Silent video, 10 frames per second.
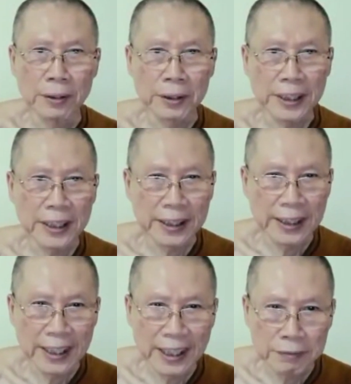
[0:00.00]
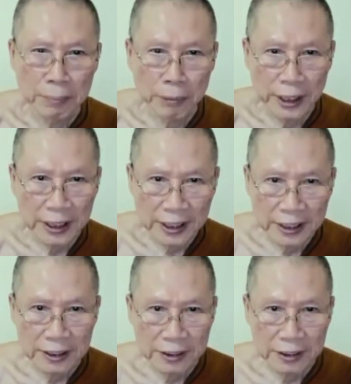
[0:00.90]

Okay, I have a break here,